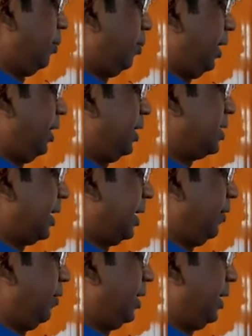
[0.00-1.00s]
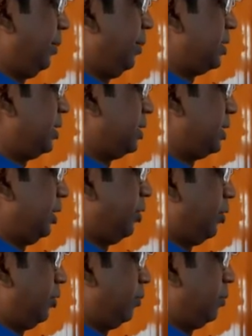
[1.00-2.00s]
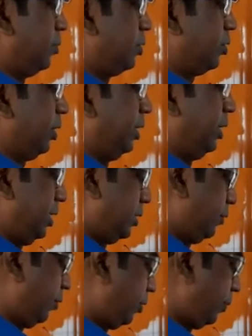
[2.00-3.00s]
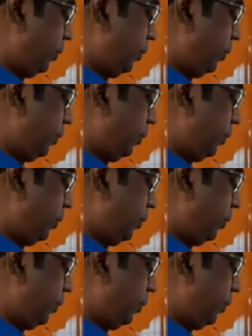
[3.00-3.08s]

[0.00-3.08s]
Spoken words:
minus arrival time is 0, so it is 4.